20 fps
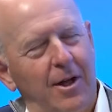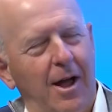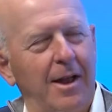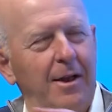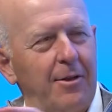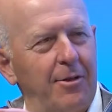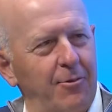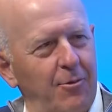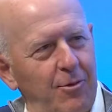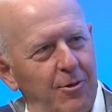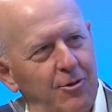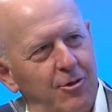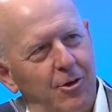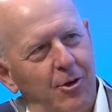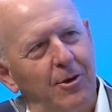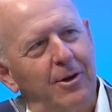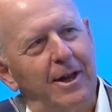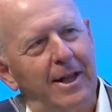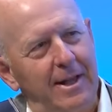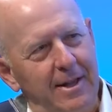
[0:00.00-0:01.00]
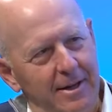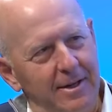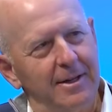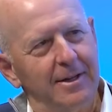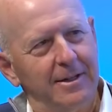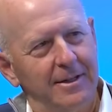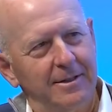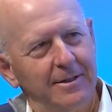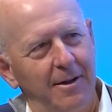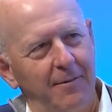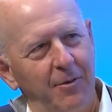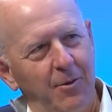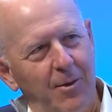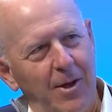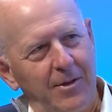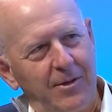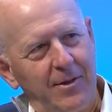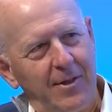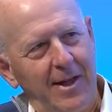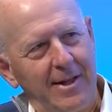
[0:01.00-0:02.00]
kind of through the journey mm. of the
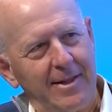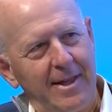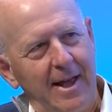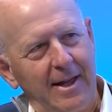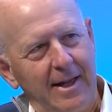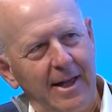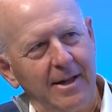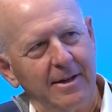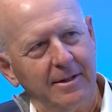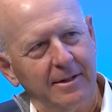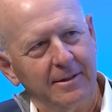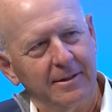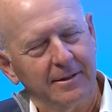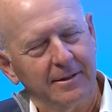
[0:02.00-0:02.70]
rest of that decade.